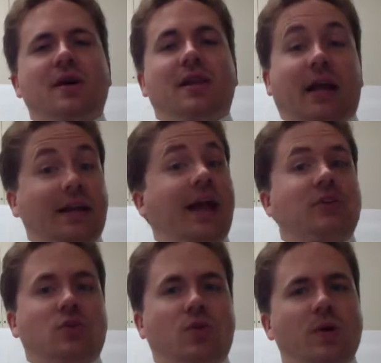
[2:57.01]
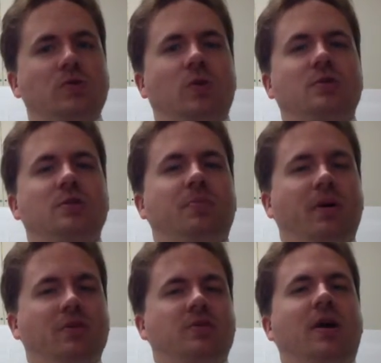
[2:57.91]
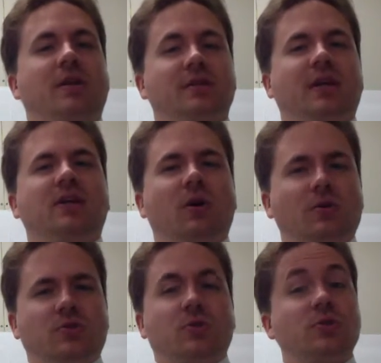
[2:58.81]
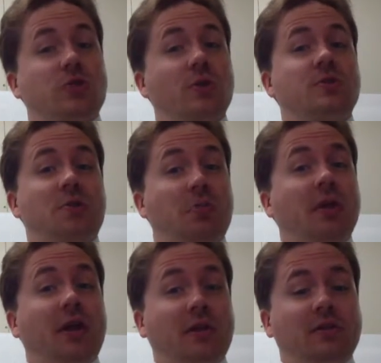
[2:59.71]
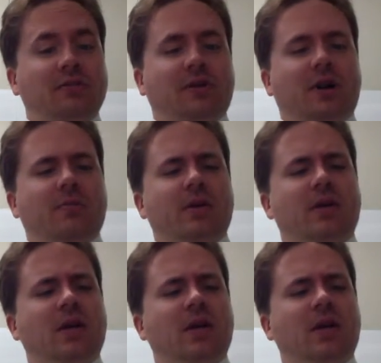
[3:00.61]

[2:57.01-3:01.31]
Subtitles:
like natural resources, but also kind of like cultural, socio-political environment.